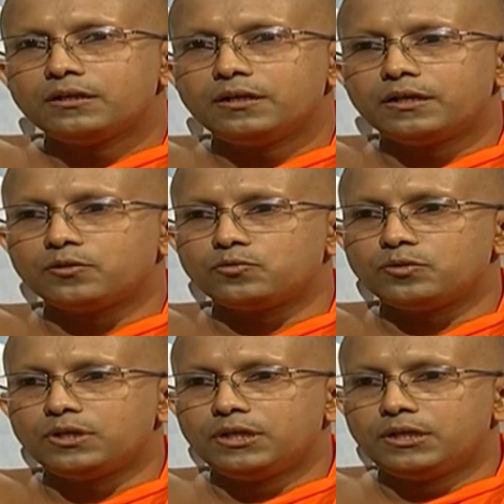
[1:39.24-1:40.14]
Now,
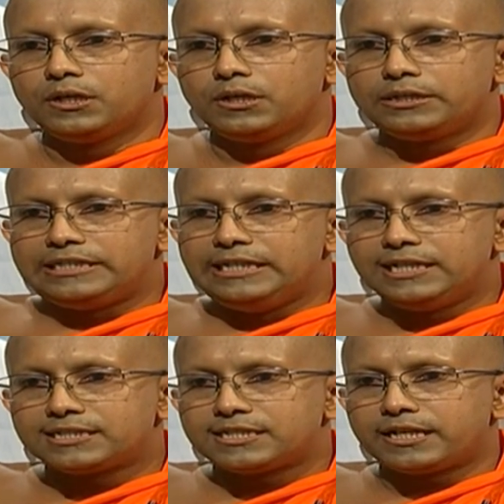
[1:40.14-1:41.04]

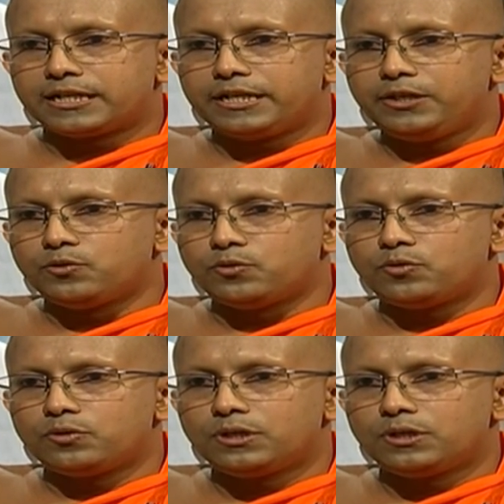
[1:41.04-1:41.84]
illness and cure